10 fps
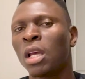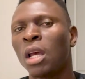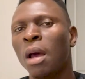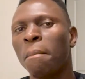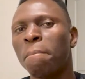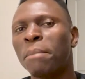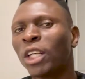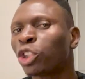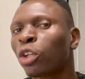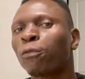
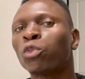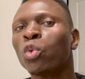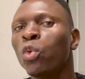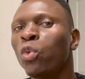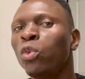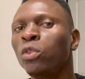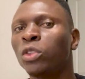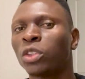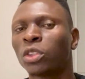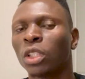bunch of
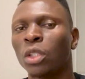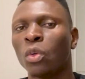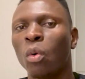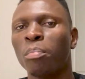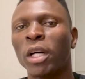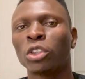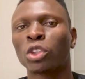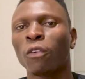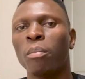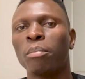tools, bunch
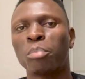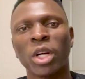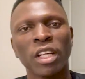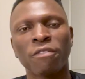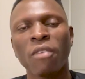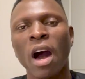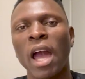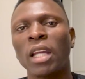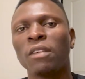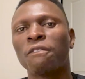of
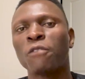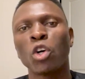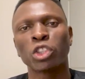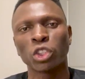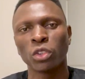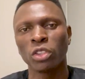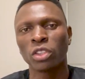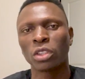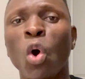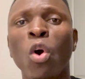predefined functions.
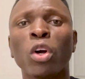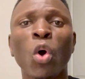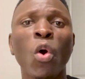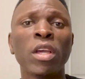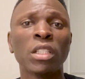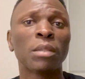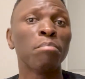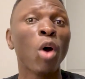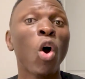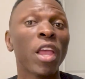Go is
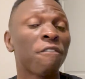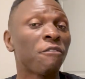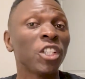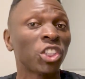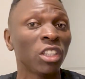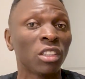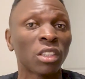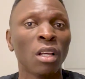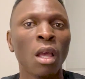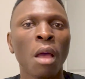more efficient,
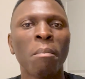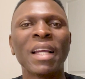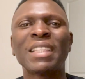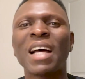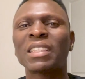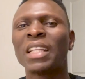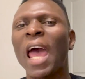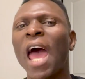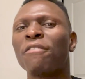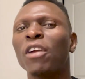but it doesn't
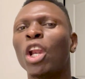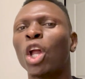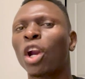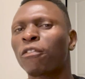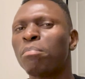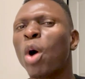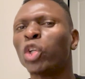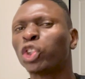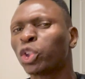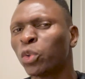have a lot of
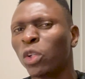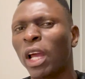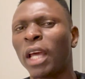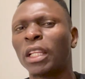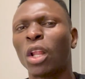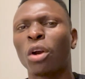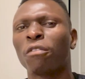module and a lot of